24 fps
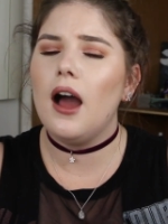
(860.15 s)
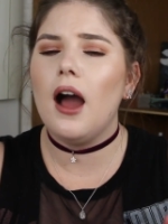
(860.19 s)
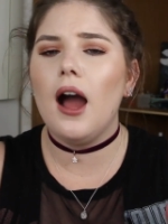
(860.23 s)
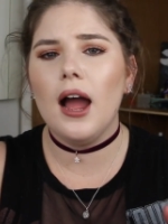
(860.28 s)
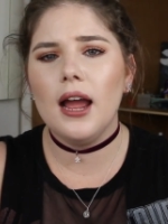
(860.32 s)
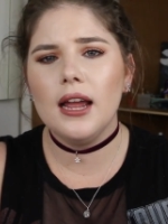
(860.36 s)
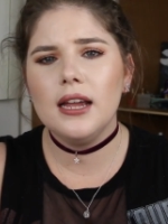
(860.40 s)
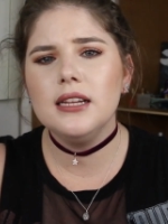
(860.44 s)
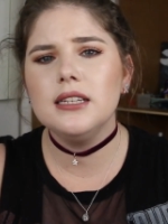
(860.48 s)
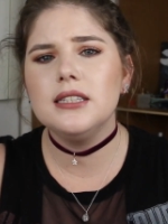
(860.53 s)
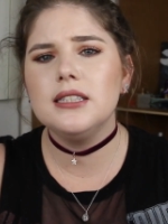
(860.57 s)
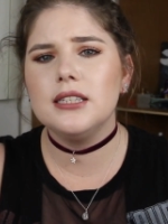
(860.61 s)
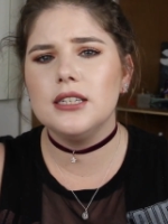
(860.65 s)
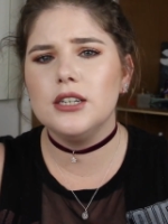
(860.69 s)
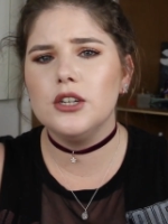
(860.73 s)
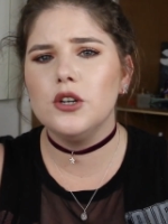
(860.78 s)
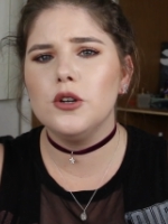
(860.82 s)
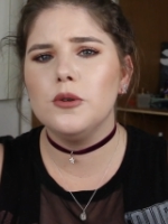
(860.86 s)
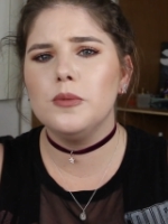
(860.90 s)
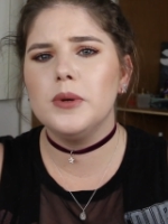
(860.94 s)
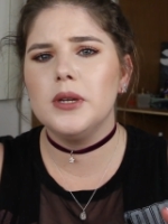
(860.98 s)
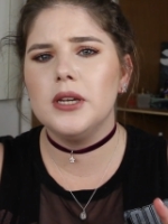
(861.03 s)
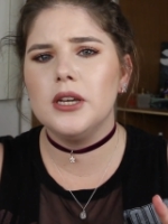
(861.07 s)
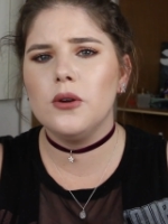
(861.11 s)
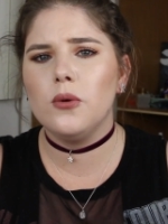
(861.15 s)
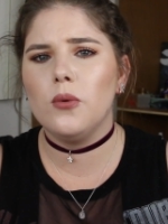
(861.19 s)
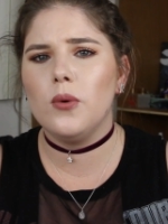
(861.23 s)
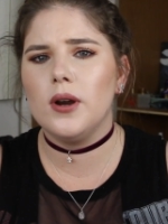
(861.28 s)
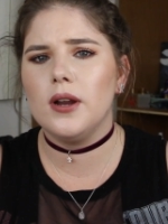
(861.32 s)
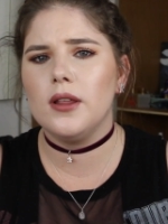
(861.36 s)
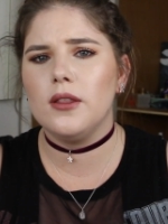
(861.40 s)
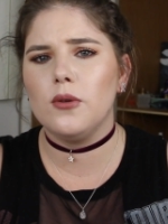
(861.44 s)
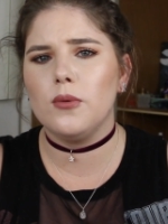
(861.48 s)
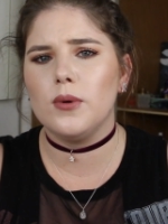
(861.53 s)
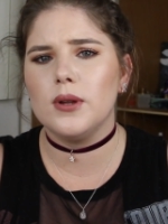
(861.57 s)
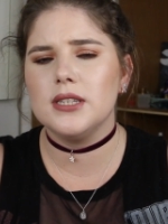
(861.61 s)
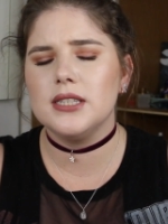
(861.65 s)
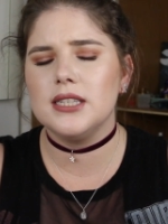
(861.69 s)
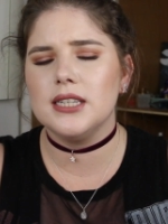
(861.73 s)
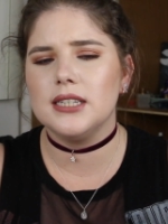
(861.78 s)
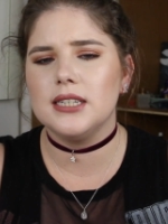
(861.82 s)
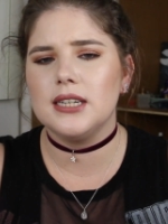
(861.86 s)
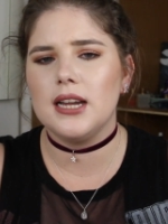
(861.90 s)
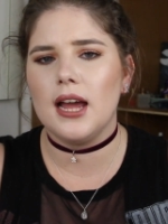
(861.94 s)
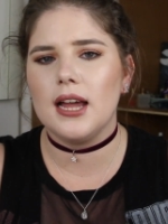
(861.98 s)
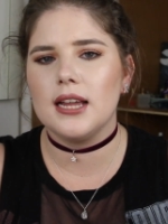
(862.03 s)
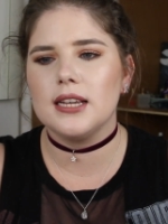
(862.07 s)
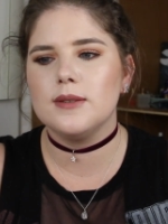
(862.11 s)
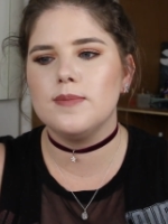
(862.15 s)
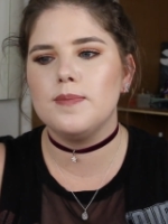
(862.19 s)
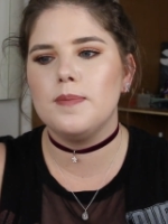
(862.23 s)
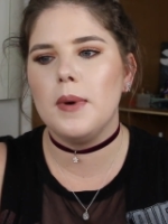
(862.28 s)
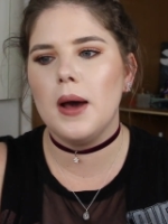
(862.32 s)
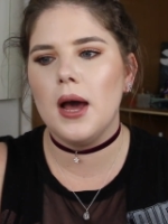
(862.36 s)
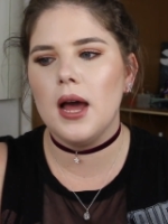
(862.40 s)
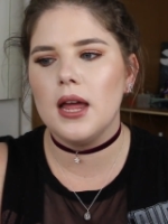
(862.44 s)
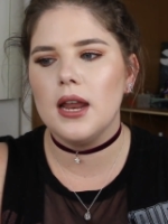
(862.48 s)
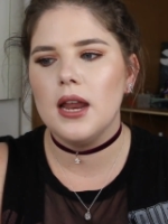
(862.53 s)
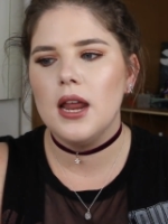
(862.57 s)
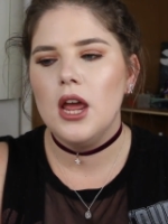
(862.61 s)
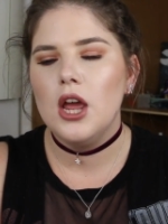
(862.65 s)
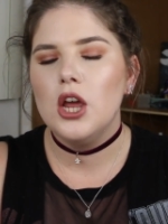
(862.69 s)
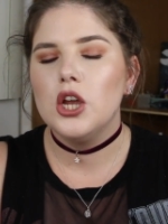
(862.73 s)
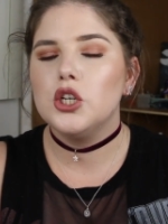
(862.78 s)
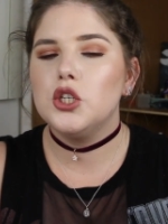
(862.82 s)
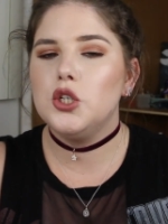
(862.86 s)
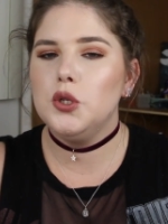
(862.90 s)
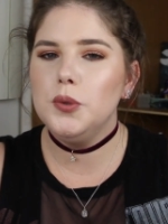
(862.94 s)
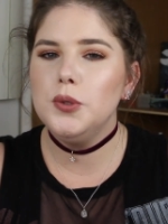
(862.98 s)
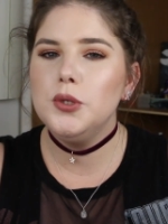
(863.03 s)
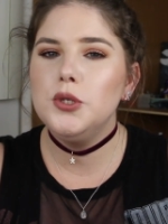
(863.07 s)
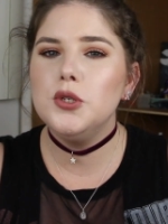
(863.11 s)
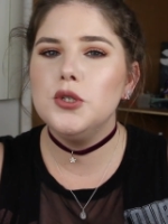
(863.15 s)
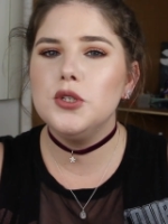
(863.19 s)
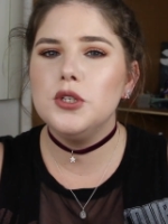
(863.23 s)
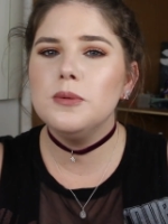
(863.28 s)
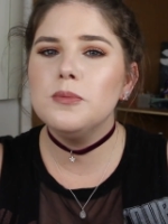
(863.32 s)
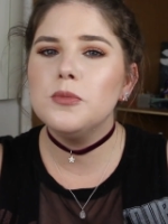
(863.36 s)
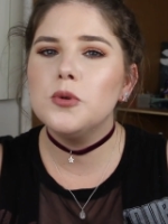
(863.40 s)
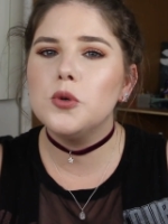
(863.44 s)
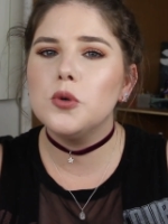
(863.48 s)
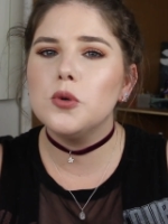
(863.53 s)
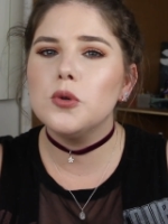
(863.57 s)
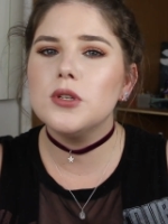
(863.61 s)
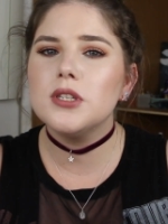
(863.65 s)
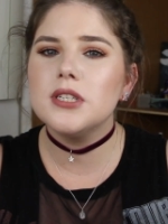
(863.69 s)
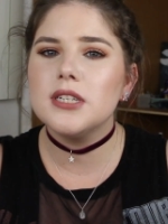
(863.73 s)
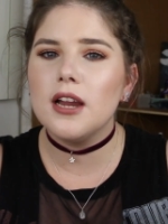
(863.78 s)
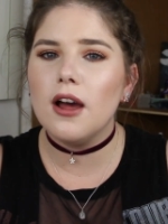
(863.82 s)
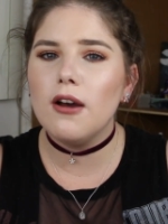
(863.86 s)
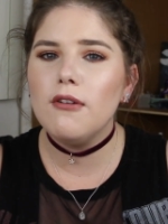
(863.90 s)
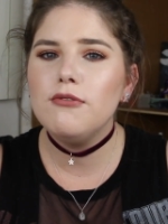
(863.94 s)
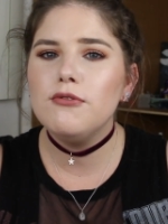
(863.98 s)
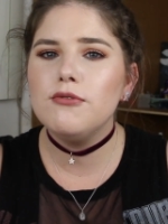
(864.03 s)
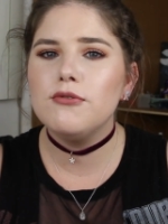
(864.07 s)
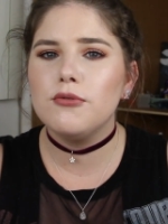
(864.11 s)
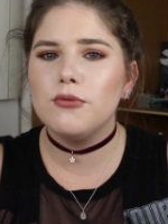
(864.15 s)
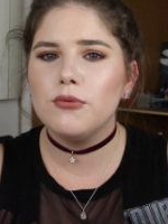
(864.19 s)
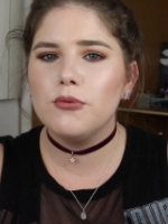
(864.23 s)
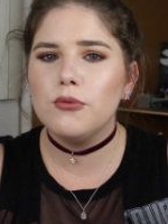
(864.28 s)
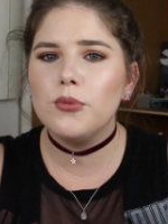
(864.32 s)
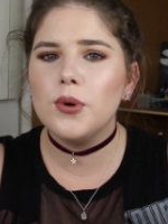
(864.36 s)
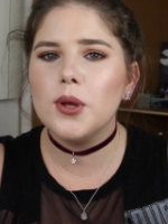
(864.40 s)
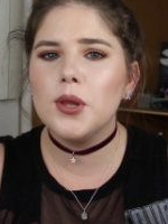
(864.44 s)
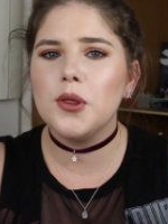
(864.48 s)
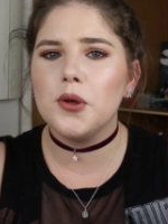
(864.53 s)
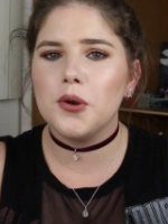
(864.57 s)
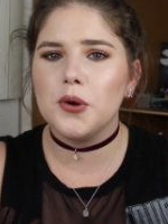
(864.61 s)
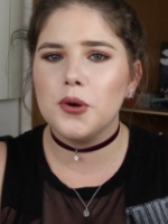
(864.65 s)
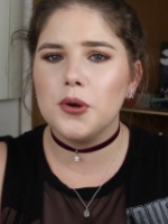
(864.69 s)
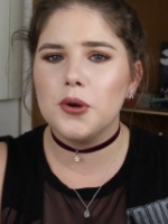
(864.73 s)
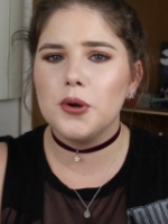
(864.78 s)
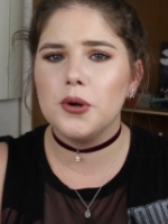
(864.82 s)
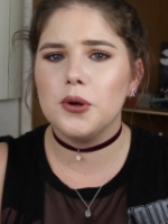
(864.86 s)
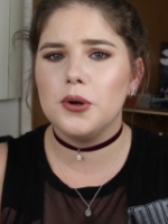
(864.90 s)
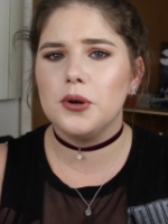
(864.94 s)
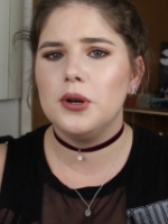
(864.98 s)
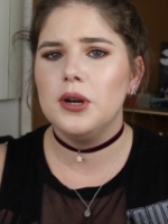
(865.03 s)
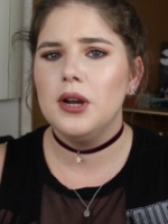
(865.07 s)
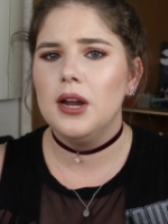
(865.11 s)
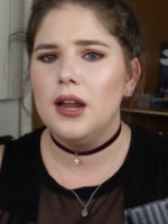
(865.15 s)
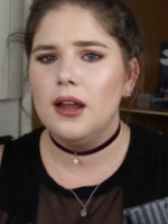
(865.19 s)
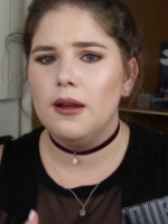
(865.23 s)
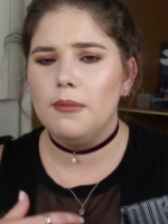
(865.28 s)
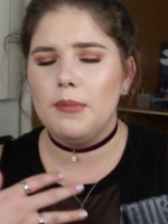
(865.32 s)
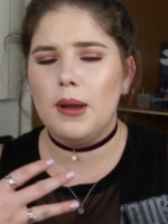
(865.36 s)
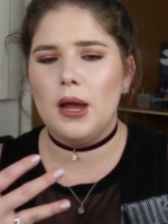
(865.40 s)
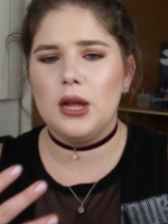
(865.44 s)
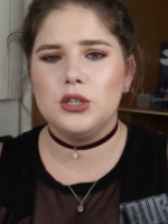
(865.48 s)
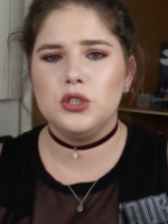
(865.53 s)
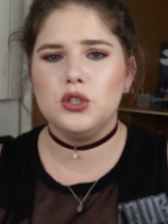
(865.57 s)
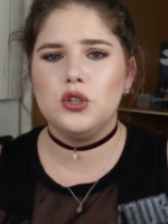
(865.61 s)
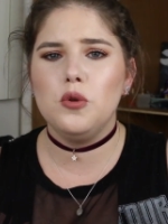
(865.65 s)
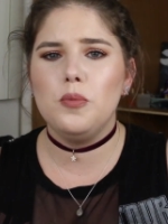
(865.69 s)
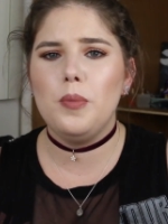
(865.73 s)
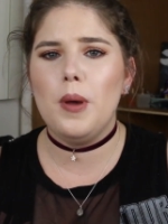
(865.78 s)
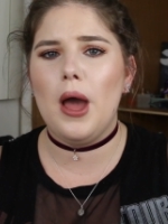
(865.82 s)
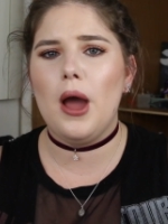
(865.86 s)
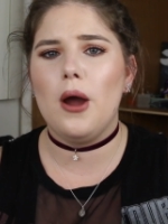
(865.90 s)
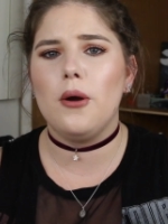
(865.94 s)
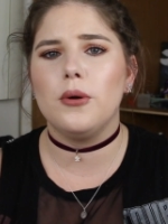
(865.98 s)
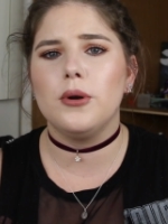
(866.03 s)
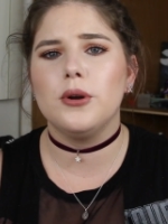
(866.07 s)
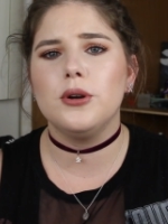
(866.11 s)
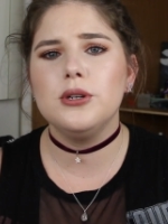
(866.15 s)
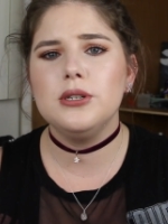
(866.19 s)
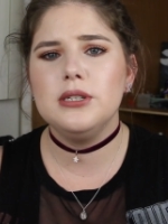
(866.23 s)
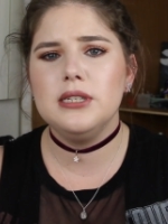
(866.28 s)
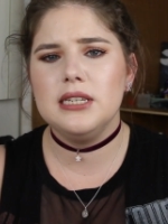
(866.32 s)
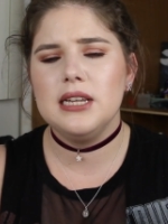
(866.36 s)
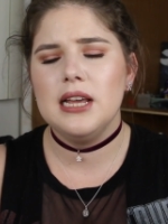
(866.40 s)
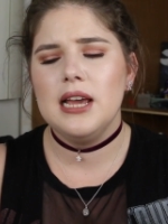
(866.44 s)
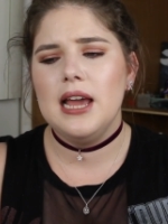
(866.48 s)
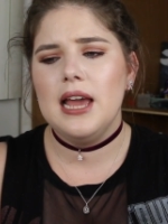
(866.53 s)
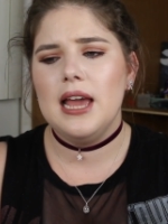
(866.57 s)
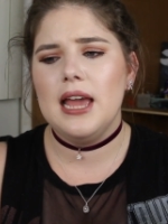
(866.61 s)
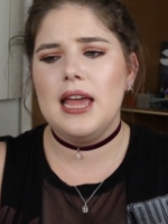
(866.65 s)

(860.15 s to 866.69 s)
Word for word: I could see her being one of the ones that dies, but she would do some cool stuff with her magical powers,